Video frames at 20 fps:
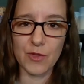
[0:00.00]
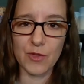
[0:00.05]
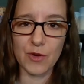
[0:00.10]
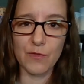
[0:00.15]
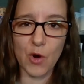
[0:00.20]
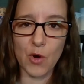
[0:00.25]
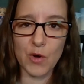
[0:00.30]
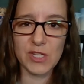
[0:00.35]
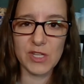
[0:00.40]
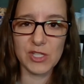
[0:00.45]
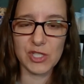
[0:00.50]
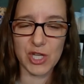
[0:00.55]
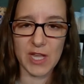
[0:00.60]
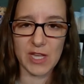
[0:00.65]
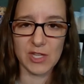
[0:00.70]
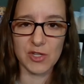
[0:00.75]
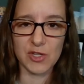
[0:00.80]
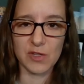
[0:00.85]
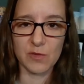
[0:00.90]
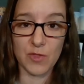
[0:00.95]
their voting
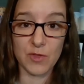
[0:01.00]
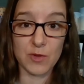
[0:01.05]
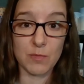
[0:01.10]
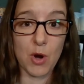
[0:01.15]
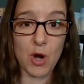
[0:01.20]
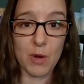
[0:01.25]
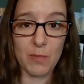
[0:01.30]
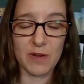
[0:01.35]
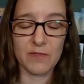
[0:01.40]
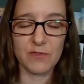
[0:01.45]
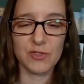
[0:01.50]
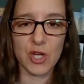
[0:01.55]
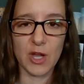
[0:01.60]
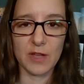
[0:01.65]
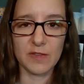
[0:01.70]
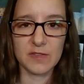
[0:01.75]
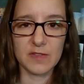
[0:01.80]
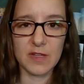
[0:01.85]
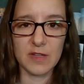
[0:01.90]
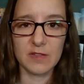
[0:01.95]
changes with the Department of
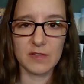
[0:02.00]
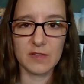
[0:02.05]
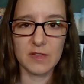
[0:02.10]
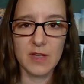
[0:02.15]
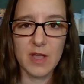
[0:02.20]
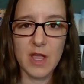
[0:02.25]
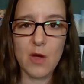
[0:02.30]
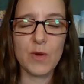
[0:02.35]
Justice.